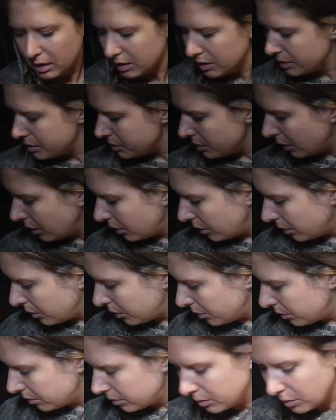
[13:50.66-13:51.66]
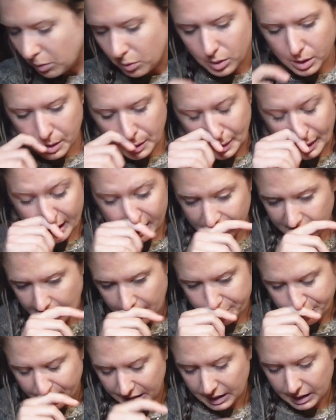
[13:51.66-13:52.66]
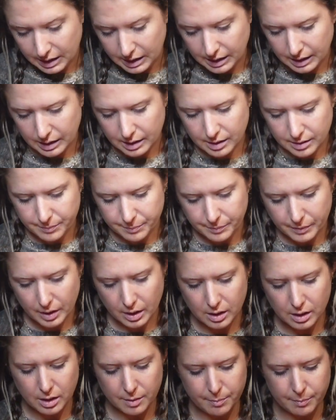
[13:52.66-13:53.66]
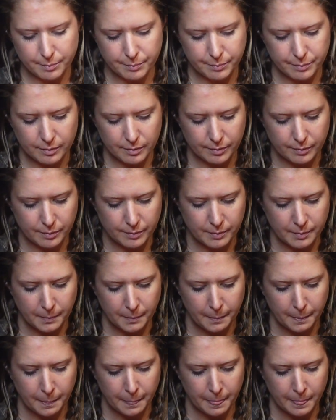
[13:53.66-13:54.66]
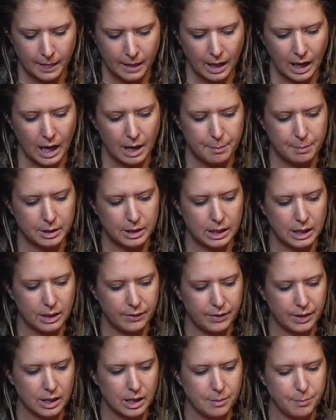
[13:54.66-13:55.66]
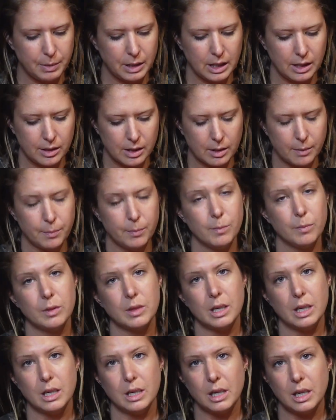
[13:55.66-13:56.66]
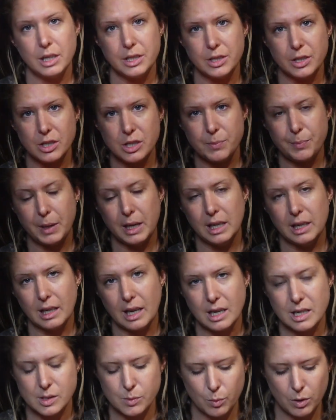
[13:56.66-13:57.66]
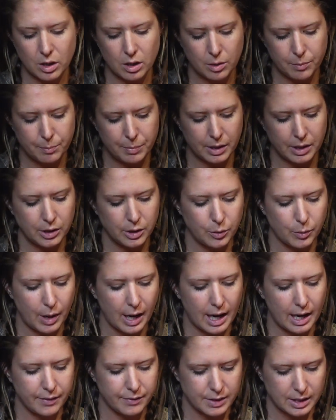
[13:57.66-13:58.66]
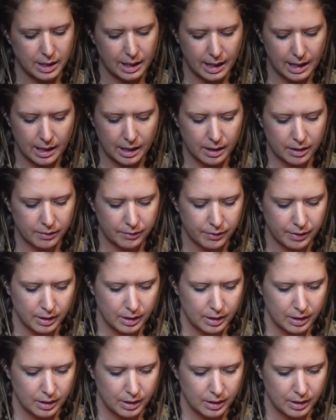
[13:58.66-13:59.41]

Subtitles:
So, or it can be, I believe it can be the hunter's pink as well, but you have to have